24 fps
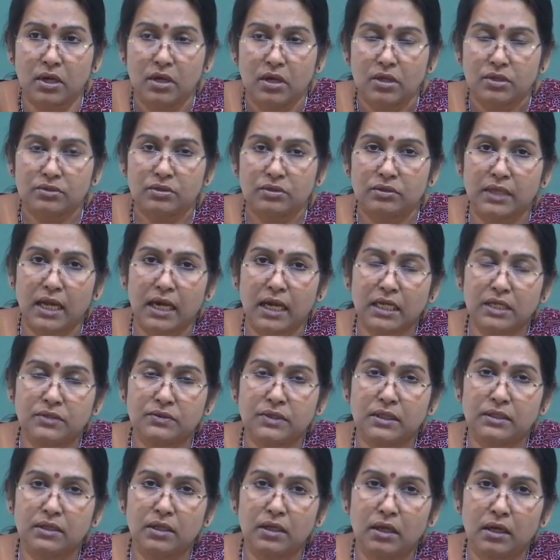So, that is
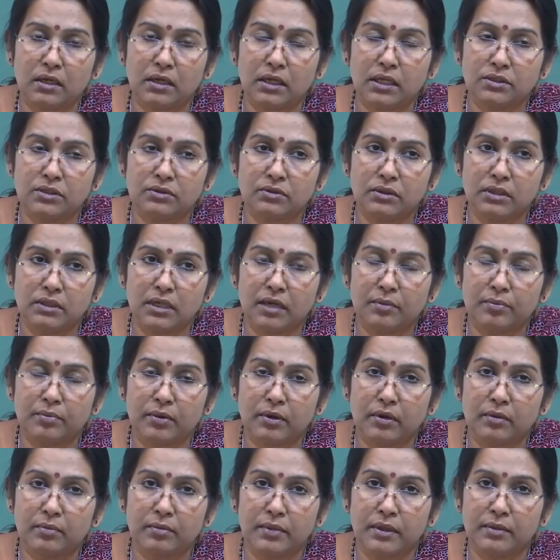why the longitudinal
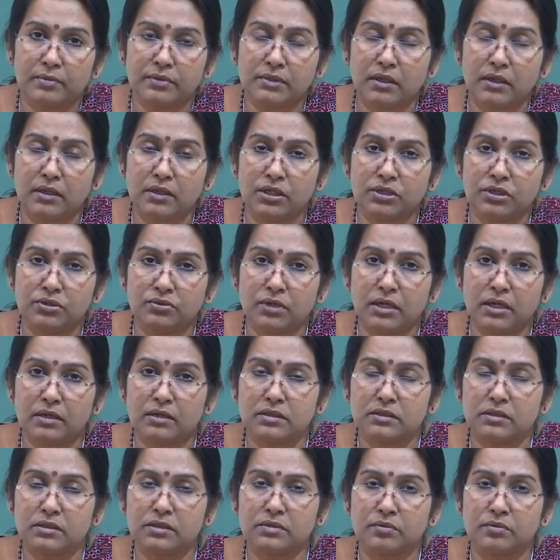research